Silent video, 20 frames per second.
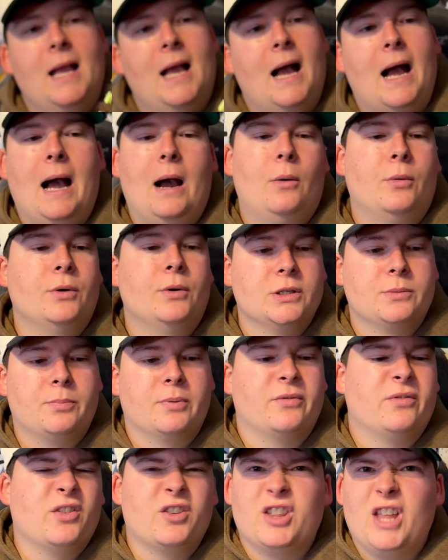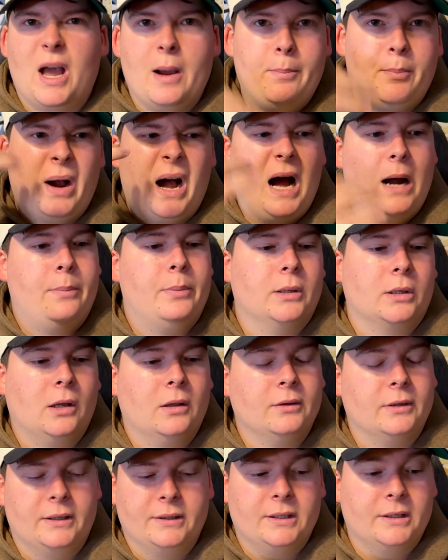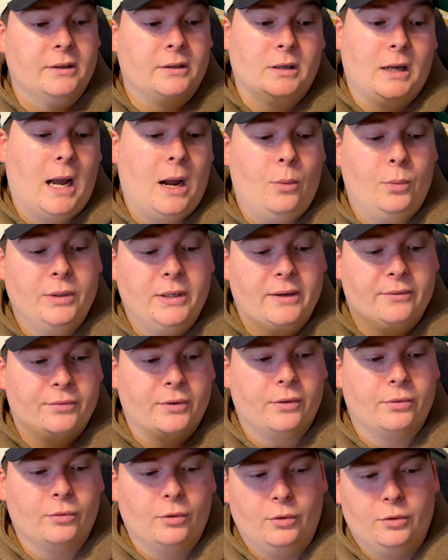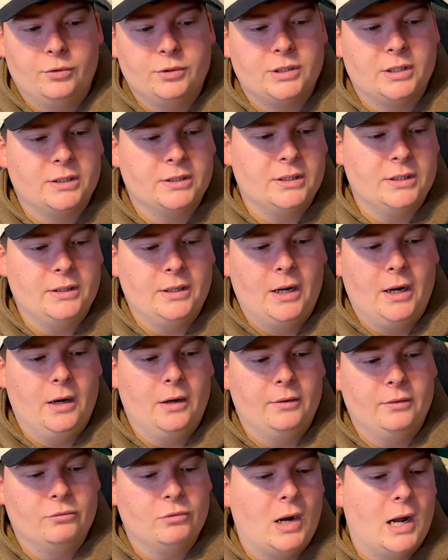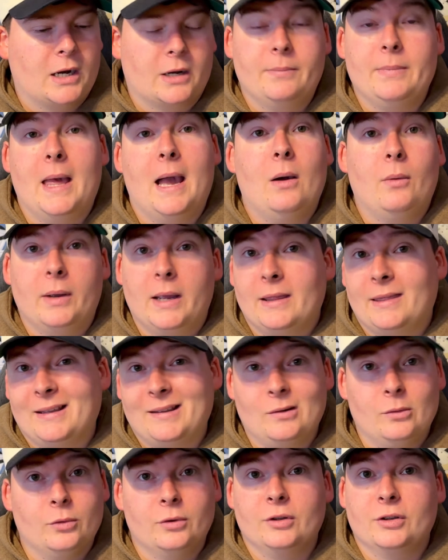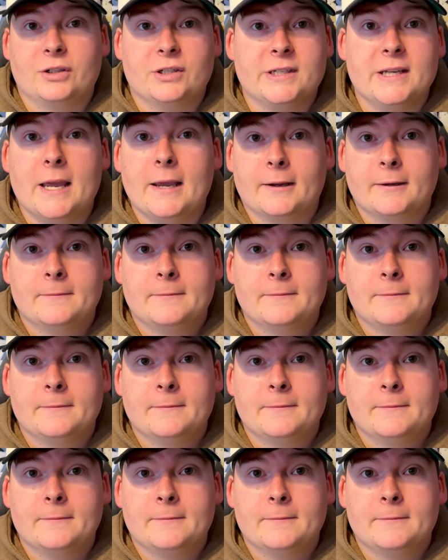I would just prefer that pop of color. I think I would definitely throw those things in there and rock them that way. I think it would look sick.